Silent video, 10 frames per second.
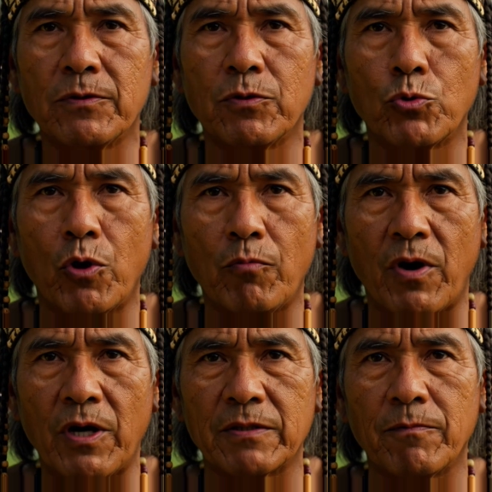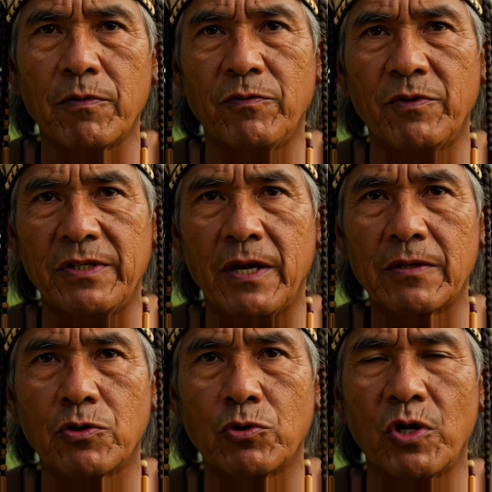shift show up 12 and 14
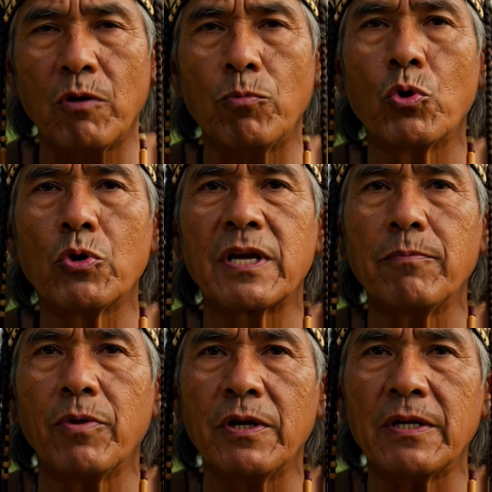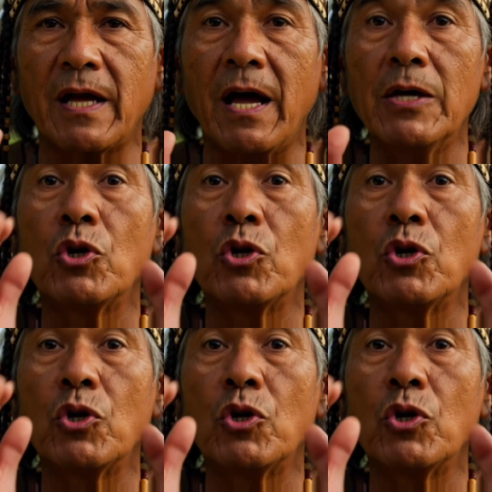days, and numerical control does the Clyde